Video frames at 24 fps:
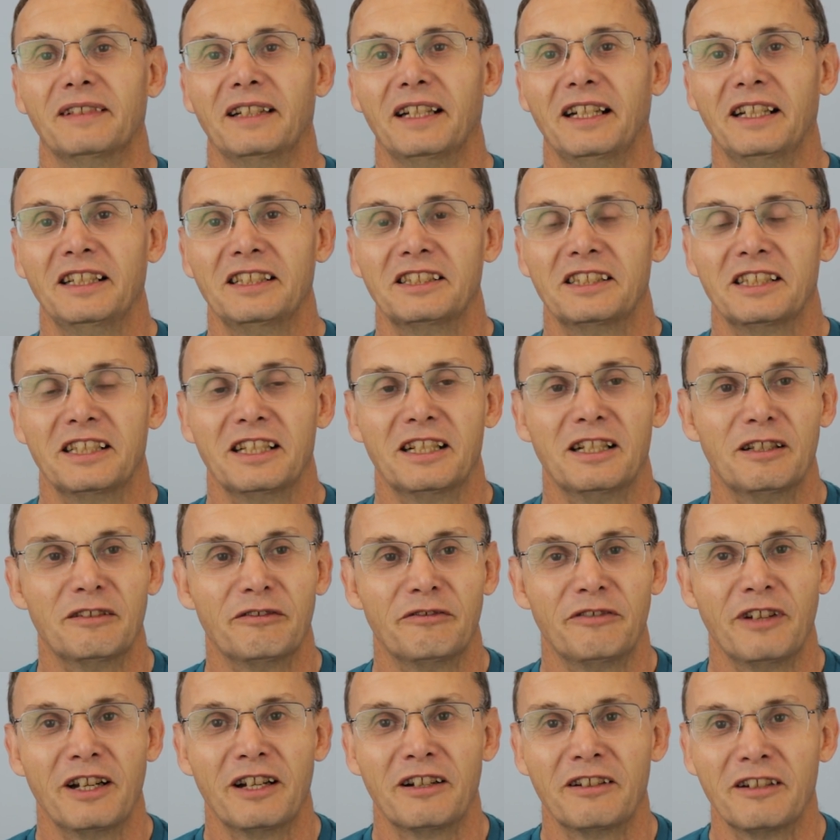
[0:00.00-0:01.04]
And he said, "Oh,
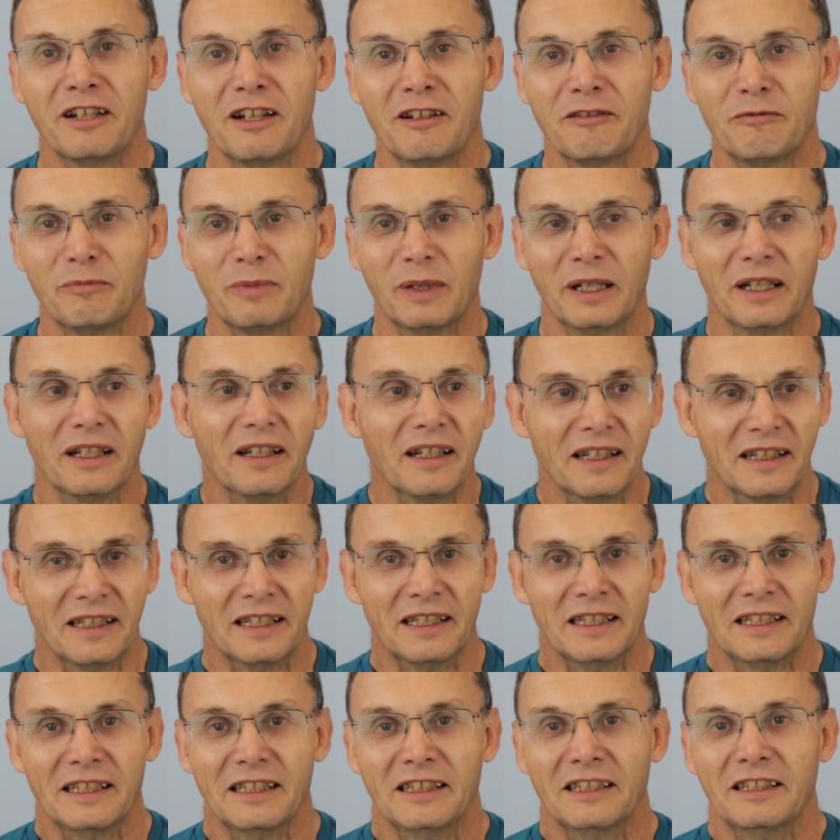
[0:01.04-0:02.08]
fair enough, but
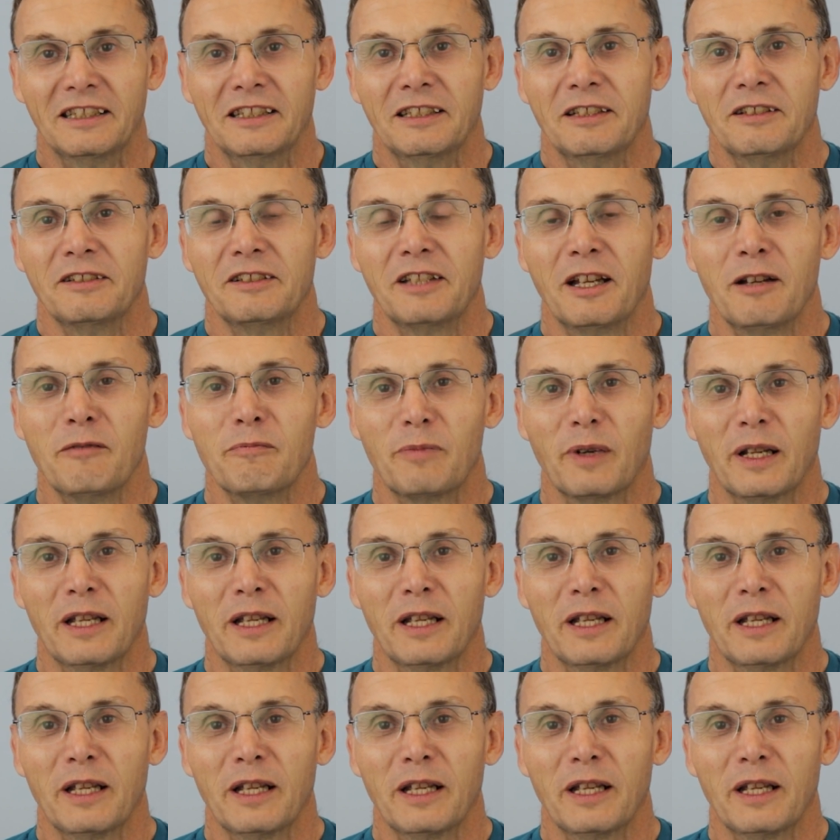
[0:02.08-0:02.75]
don't